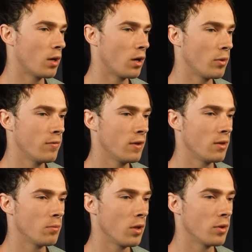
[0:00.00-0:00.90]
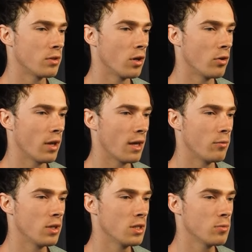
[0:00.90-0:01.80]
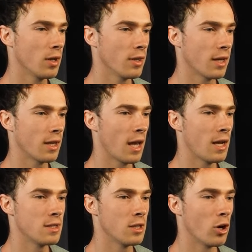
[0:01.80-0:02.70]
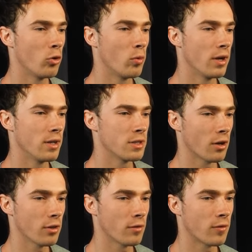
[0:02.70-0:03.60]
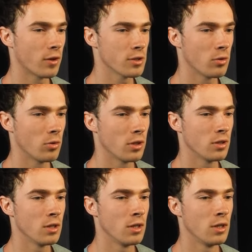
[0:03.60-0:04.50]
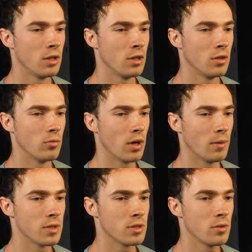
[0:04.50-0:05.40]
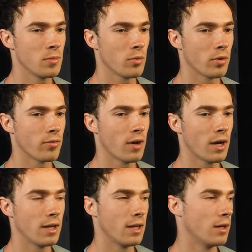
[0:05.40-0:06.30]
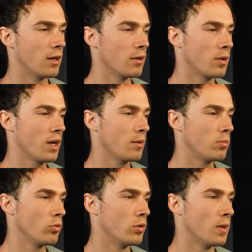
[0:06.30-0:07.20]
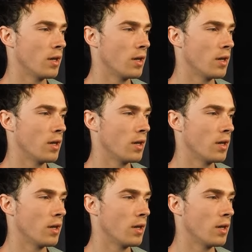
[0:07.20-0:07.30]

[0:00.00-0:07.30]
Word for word: bro. We finna blow it through. Okay, we just went on like an 18-0 run to start their first quarter. I'm assuming we're fine here. Kind of blew him